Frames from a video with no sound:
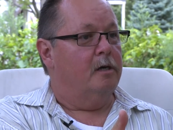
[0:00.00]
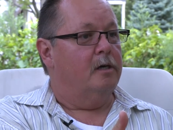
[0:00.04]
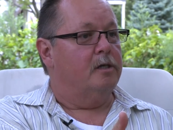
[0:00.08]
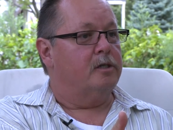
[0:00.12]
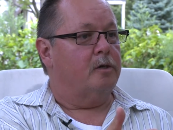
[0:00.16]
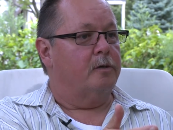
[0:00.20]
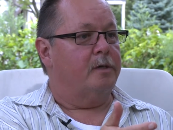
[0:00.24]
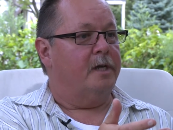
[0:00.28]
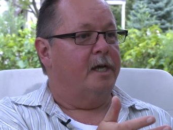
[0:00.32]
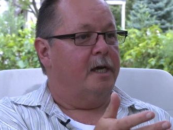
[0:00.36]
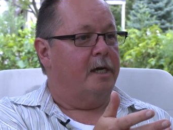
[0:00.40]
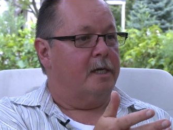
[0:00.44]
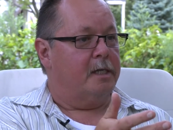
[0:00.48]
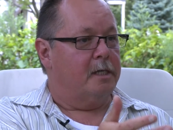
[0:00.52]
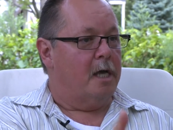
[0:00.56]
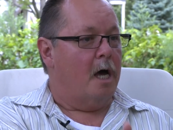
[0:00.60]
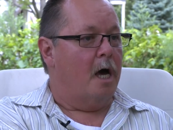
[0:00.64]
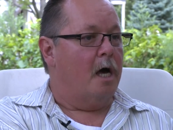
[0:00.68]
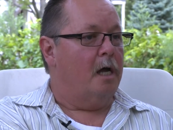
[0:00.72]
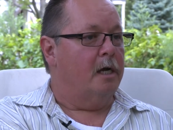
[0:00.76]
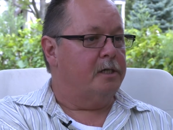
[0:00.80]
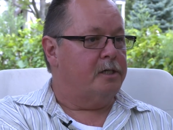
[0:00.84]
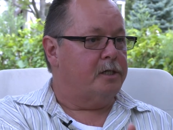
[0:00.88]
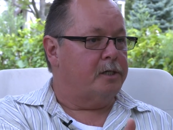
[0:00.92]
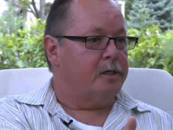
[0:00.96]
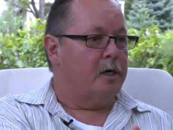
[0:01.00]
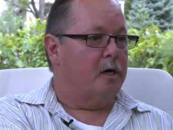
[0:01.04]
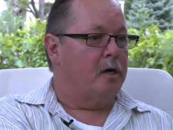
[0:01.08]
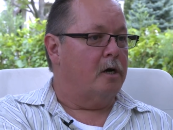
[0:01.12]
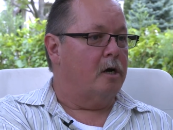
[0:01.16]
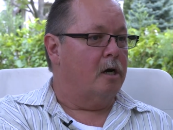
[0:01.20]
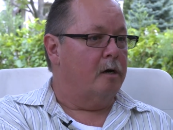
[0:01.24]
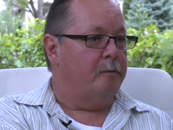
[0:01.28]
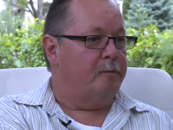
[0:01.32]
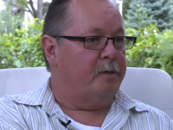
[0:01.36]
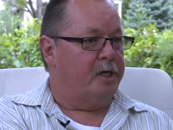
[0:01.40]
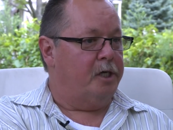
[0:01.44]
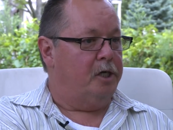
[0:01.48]
So they acknowledged the
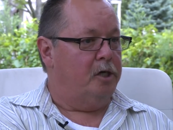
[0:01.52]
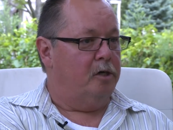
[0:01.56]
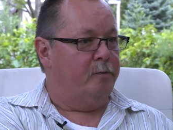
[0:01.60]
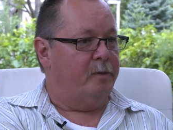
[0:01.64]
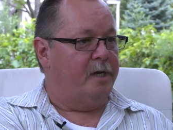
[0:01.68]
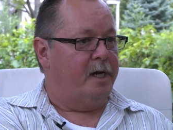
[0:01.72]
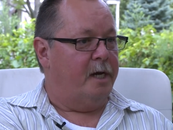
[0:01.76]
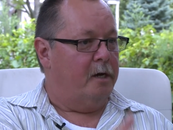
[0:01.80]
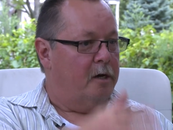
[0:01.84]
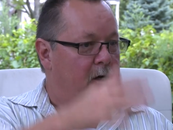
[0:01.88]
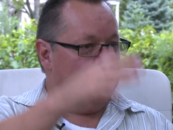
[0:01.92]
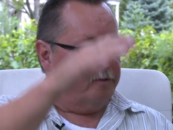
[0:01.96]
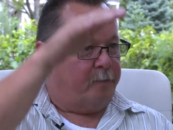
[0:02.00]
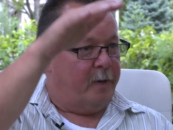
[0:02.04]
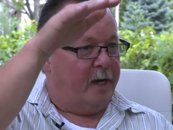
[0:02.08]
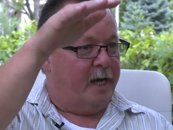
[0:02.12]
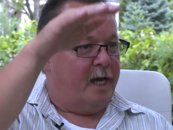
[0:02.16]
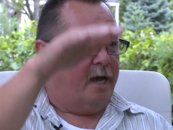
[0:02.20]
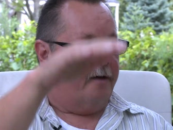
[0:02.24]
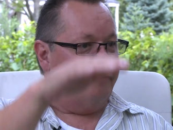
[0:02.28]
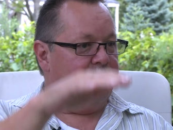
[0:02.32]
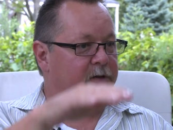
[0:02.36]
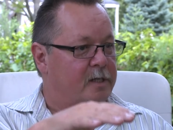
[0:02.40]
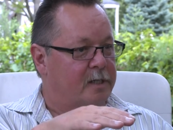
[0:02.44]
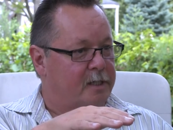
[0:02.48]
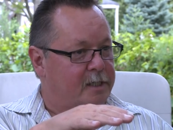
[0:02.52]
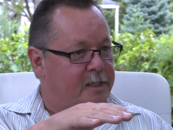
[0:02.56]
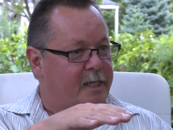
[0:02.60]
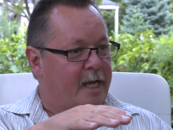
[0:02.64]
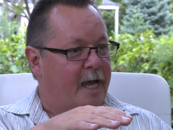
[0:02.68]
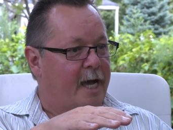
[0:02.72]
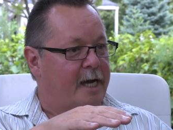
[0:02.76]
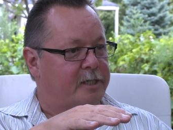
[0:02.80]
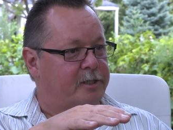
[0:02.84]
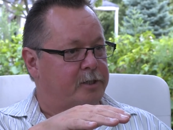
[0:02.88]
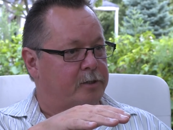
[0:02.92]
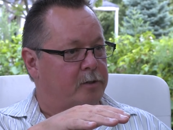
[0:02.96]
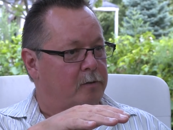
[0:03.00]
harm to human health by having the
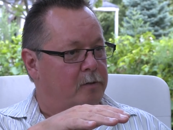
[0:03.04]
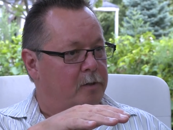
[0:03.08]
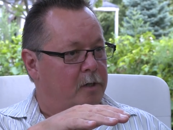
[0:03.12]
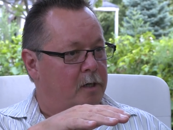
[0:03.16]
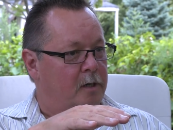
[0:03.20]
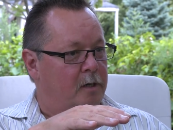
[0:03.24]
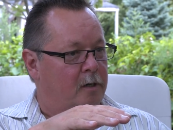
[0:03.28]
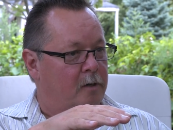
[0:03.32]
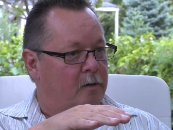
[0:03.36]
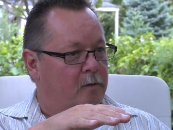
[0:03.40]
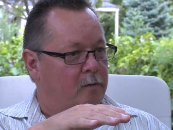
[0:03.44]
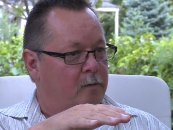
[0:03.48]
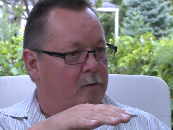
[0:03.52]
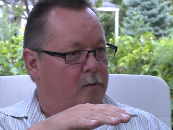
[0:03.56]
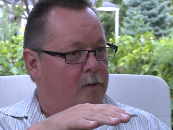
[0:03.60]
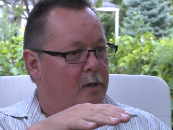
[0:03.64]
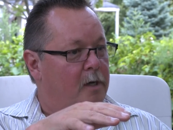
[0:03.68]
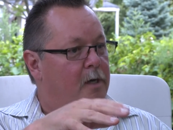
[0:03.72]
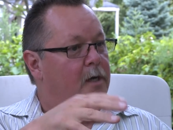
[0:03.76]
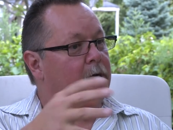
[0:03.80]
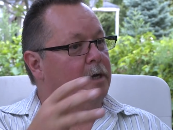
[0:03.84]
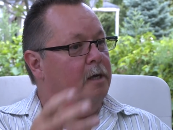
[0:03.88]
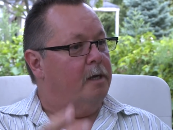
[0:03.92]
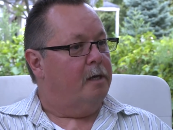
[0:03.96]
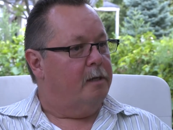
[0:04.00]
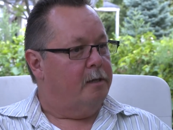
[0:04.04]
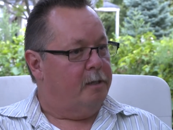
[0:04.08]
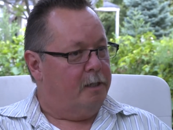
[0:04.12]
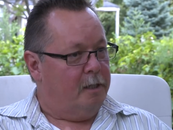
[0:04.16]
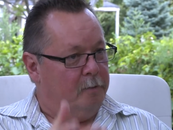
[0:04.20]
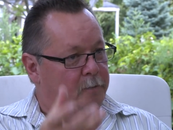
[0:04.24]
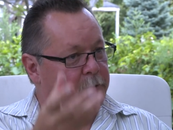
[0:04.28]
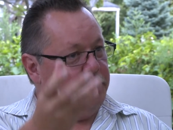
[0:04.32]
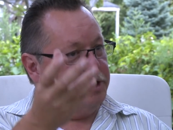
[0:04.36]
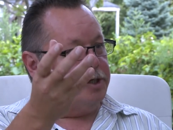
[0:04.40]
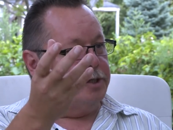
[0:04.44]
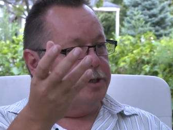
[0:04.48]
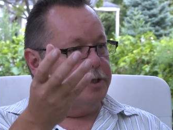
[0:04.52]
stack so low, the
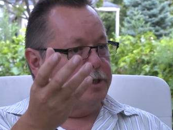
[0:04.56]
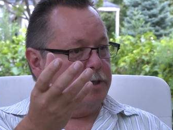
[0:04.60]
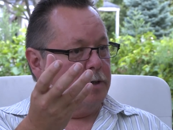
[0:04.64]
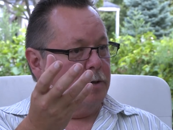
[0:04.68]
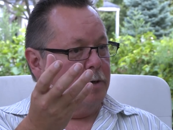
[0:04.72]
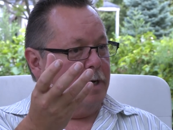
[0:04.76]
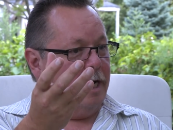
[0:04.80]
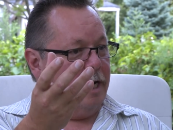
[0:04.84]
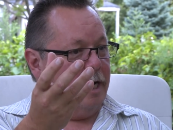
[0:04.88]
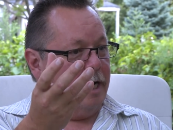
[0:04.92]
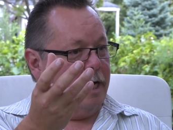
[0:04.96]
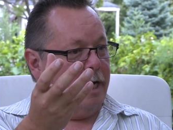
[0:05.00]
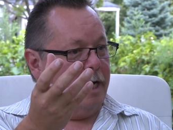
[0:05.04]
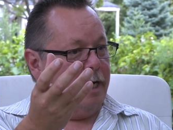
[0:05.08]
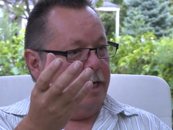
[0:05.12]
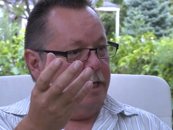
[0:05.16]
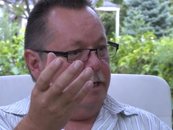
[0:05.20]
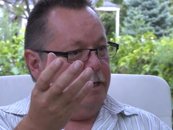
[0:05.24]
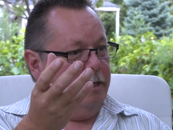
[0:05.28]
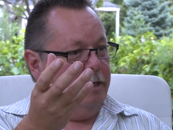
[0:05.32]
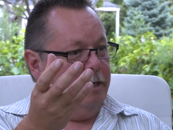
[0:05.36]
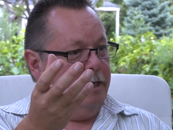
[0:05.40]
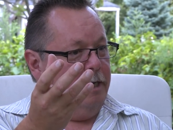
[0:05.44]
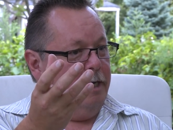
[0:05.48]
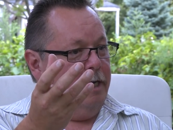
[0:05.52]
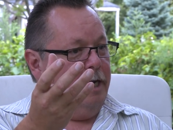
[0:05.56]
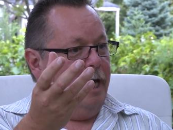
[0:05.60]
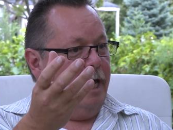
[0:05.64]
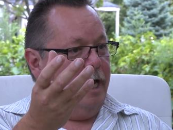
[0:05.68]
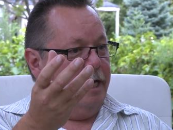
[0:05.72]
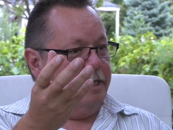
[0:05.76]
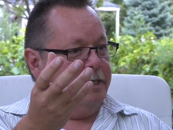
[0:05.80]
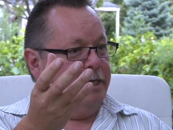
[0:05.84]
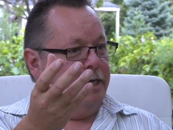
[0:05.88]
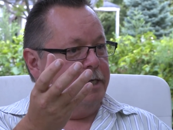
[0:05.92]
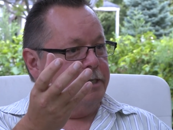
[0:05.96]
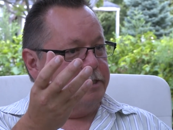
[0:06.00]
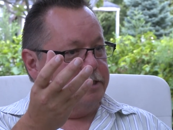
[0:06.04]
emissions so high,
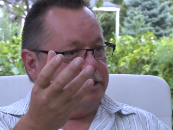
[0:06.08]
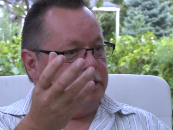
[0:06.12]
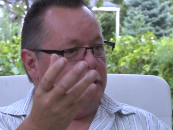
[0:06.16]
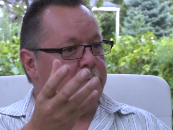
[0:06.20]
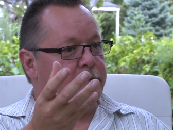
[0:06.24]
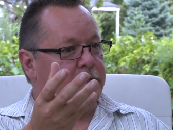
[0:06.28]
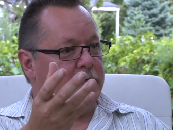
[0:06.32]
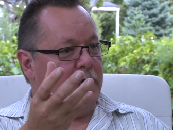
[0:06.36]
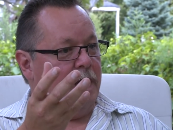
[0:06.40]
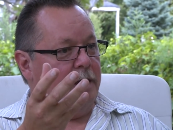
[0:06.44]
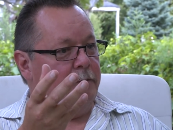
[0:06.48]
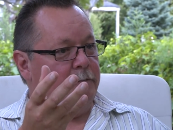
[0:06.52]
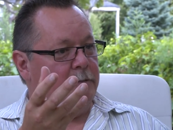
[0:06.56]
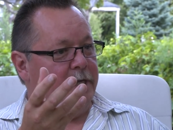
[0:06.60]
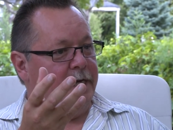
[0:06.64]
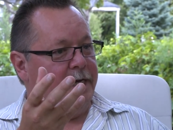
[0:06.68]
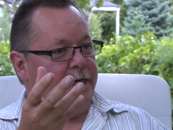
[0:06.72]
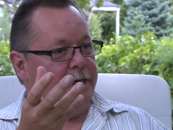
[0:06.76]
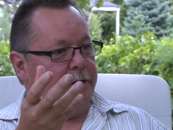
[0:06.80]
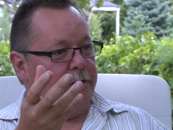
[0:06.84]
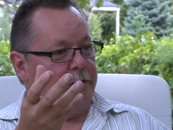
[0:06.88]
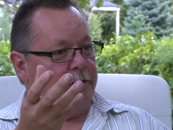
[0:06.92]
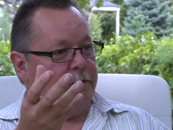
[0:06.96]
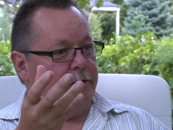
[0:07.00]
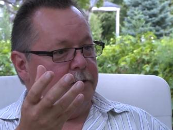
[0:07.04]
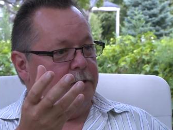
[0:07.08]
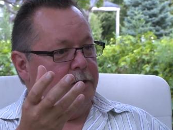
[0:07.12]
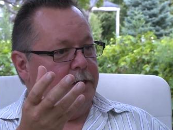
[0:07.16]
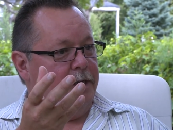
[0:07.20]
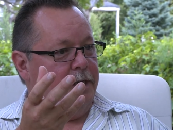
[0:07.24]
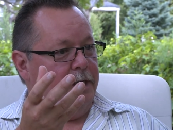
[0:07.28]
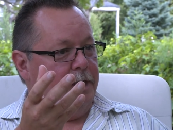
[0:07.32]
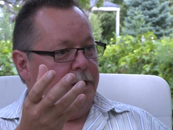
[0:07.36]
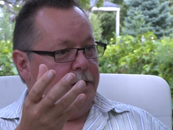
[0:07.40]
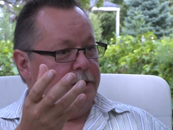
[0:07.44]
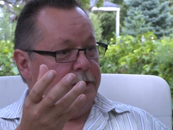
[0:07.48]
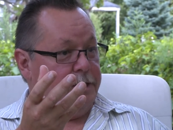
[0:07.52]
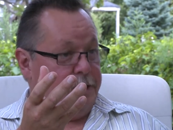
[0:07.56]
and then sometime later
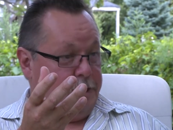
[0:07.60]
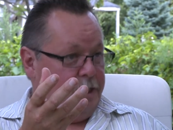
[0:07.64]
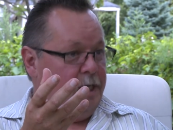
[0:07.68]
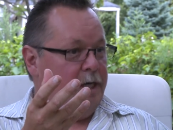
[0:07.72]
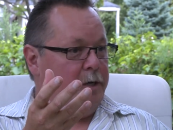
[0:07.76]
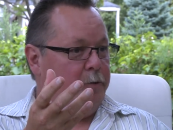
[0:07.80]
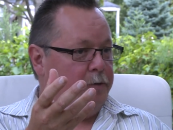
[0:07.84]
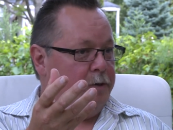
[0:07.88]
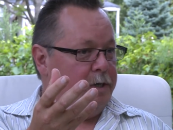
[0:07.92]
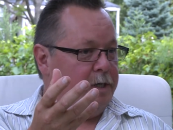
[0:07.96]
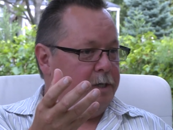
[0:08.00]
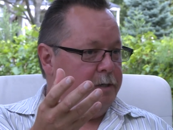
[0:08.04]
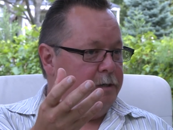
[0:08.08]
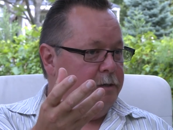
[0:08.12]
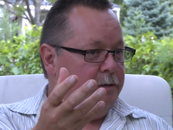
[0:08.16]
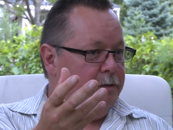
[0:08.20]
in a secret